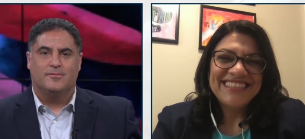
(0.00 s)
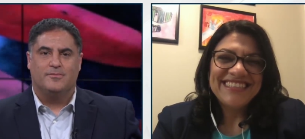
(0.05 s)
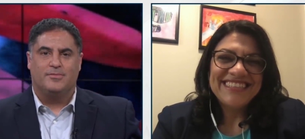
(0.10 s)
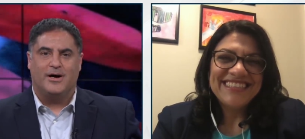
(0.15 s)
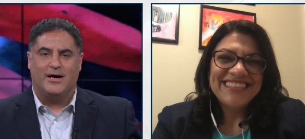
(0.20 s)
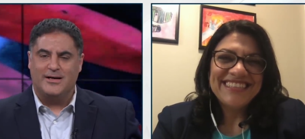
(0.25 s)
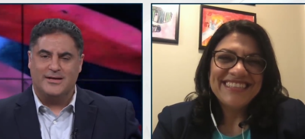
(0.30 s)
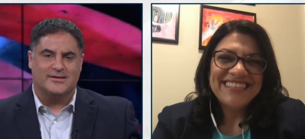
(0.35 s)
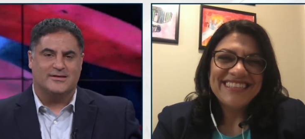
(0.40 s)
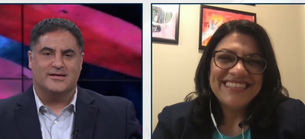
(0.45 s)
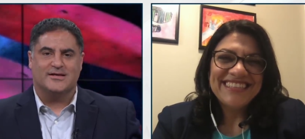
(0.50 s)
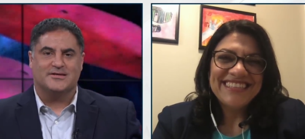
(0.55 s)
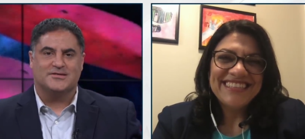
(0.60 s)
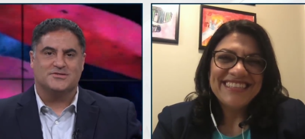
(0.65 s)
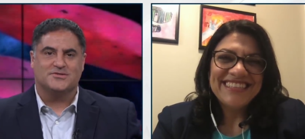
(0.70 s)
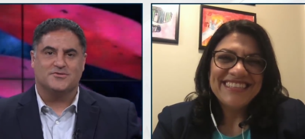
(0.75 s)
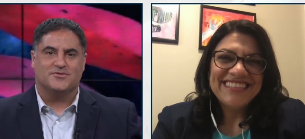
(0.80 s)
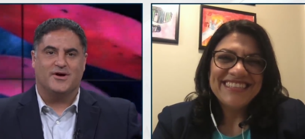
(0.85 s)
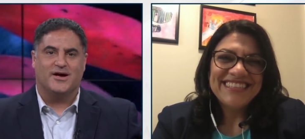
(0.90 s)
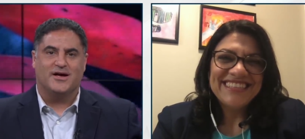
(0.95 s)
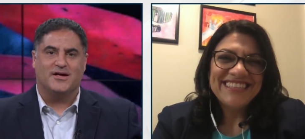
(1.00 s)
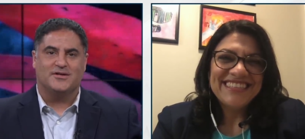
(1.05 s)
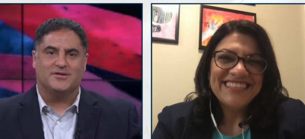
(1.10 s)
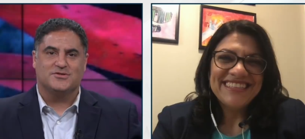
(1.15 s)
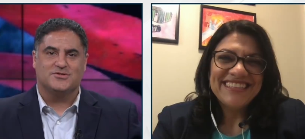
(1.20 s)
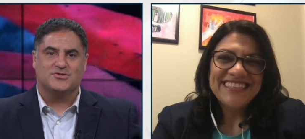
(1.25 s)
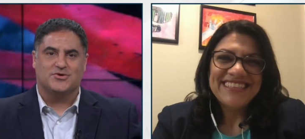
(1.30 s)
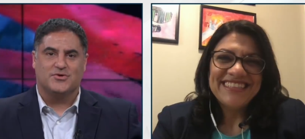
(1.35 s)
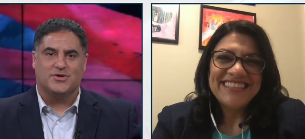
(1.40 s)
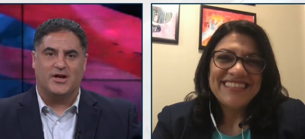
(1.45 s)
Speaker 1: politics,
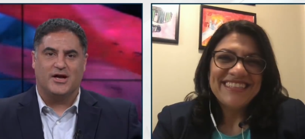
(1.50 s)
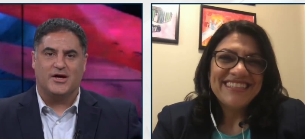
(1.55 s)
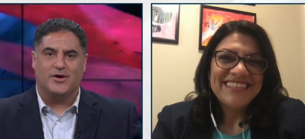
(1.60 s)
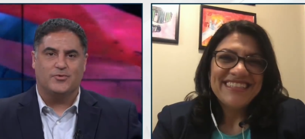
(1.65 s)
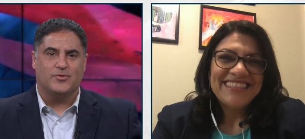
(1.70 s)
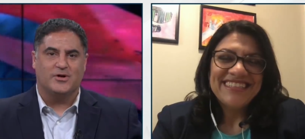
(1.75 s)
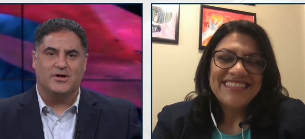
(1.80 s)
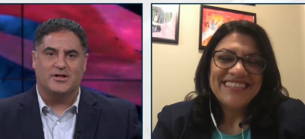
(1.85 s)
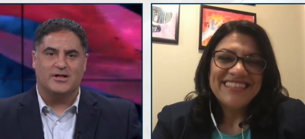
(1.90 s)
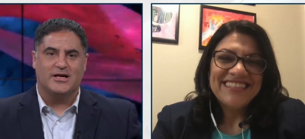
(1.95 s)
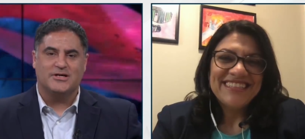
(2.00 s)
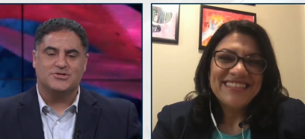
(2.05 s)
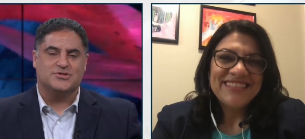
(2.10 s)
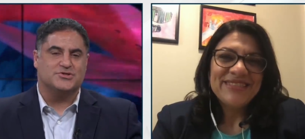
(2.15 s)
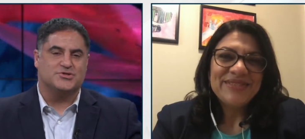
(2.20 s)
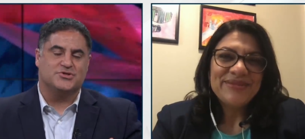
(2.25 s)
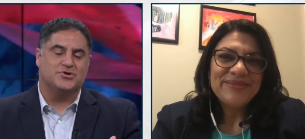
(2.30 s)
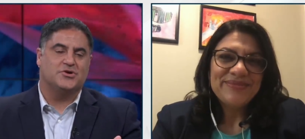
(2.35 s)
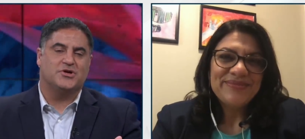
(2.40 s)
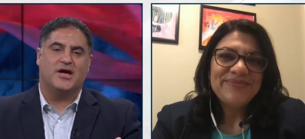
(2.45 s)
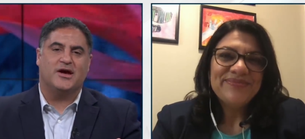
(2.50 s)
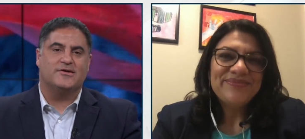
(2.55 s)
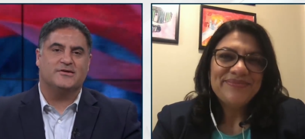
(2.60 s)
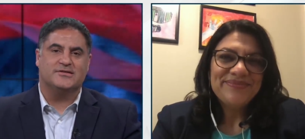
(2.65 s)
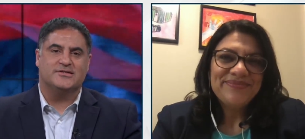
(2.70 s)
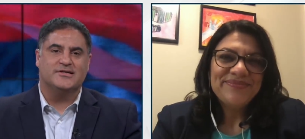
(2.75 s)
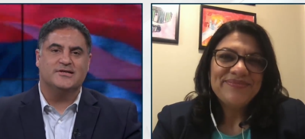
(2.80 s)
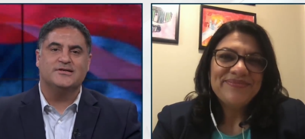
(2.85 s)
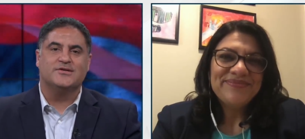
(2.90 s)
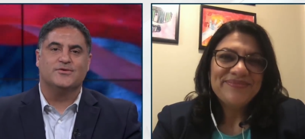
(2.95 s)
right? So that I can win elections. You're
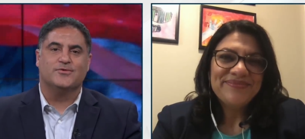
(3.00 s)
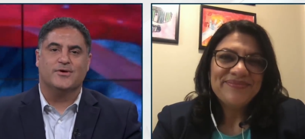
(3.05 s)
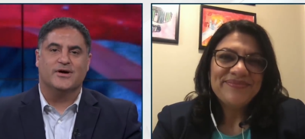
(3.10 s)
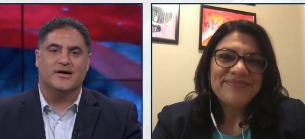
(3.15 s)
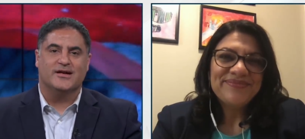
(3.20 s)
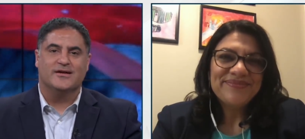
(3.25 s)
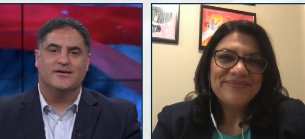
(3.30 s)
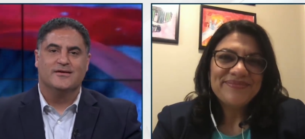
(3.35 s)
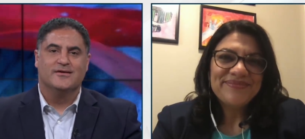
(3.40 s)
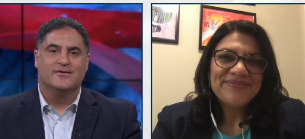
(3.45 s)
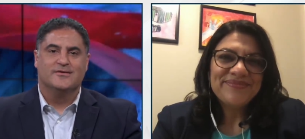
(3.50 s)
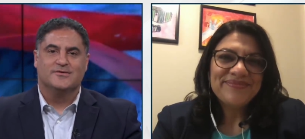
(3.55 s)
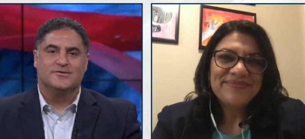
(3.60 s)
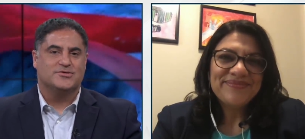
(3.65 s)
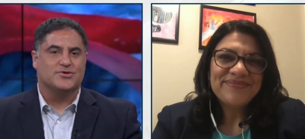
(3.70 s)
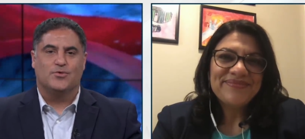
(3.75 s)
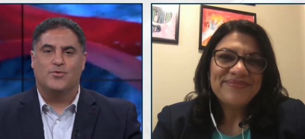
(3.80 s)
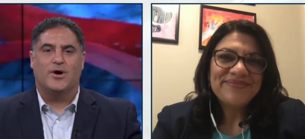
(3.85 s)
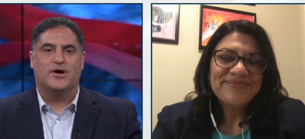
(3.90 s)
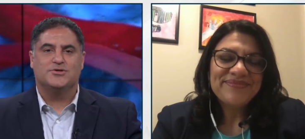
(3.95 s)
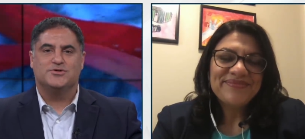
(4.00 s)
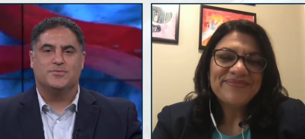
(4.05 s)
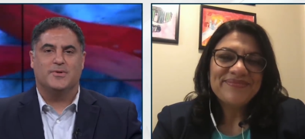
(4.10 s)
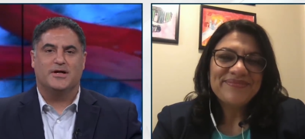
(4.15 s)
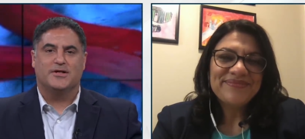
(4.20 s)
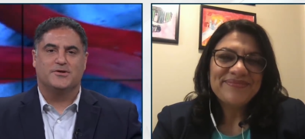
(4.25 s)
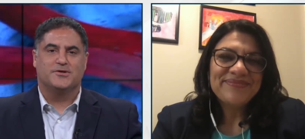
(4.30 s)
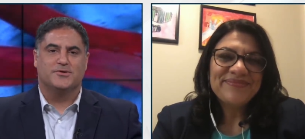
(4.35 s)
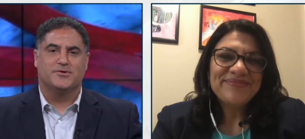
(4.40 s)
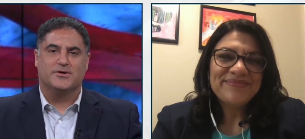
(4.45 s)
guaranteed to win. So why'd you
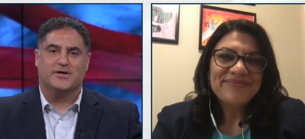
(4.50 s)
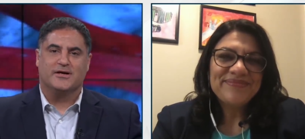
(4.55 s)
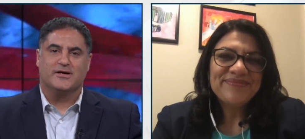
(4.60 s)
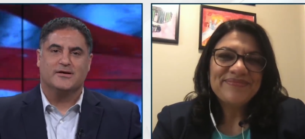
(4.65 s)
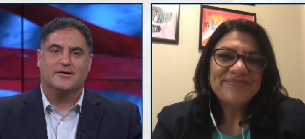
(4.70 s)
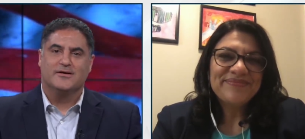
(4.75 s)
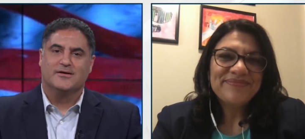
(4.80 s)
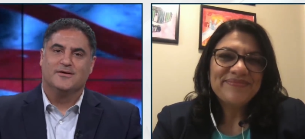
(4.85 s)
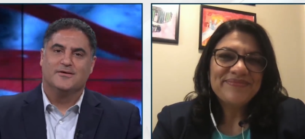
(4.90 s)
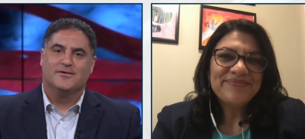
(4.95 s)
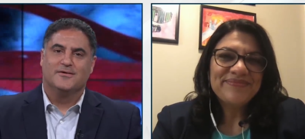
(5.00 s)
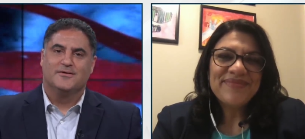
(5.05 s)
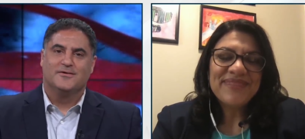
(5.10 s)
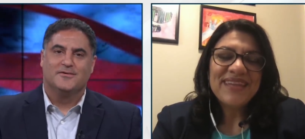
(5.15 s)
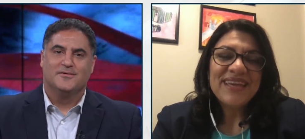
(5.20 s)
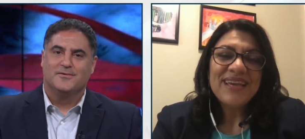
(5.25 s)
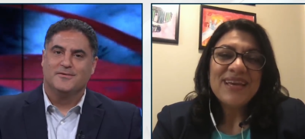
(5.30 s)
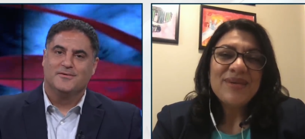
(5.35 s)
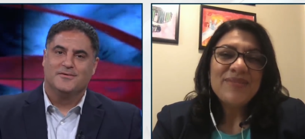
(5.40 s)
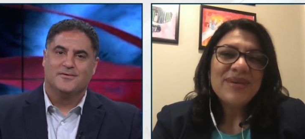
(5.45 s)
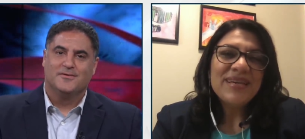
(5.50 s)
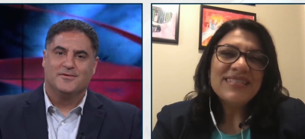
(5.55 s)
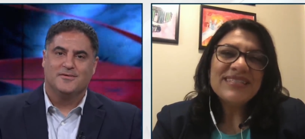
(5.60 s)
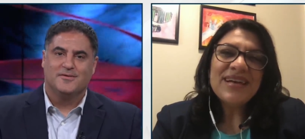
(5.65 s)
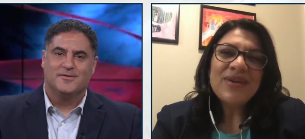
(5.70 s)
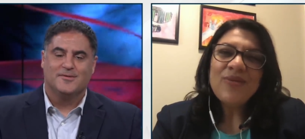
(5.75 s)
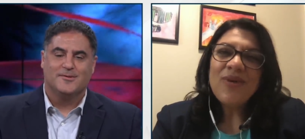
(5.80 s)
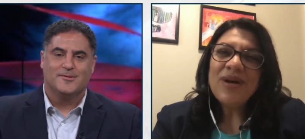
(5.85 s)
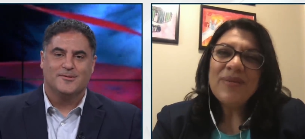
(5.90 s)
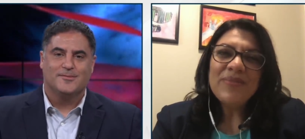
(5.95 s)
bother doing it?
Speaker 2: Because
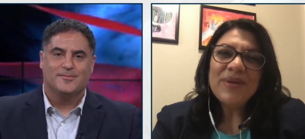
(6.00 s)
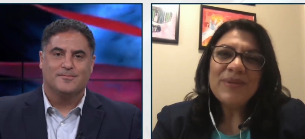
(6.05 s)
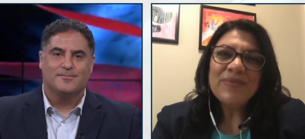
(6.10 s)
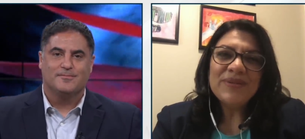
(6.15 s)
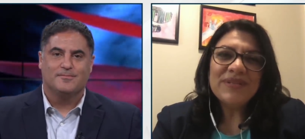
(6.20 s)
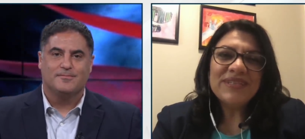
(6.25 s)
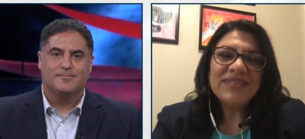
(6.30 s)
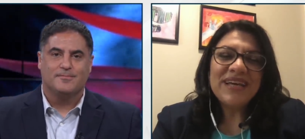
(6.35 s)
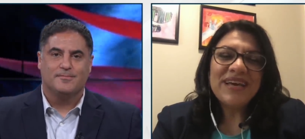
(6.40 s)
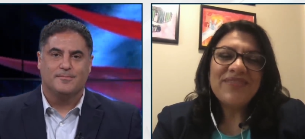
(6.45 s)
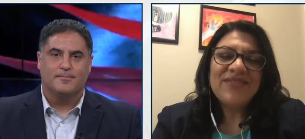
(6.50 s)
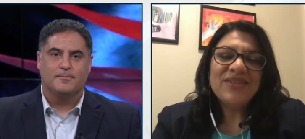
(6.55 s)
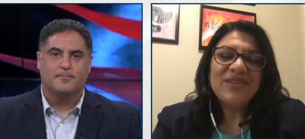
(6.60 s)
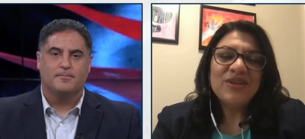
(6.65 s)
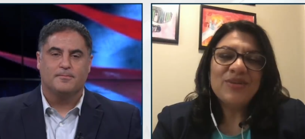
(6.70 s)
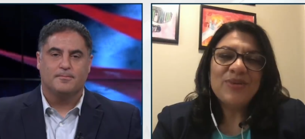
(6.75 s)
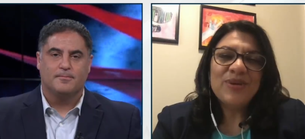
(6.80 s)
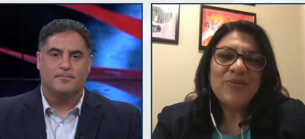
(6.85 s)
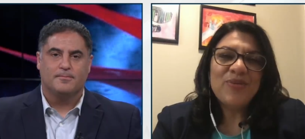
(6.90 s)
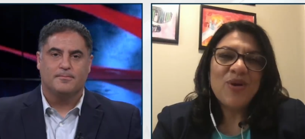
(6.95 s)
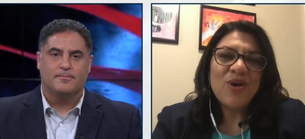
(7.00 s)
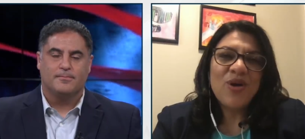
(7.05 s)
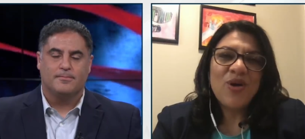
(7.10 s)
I want people to have a little bit more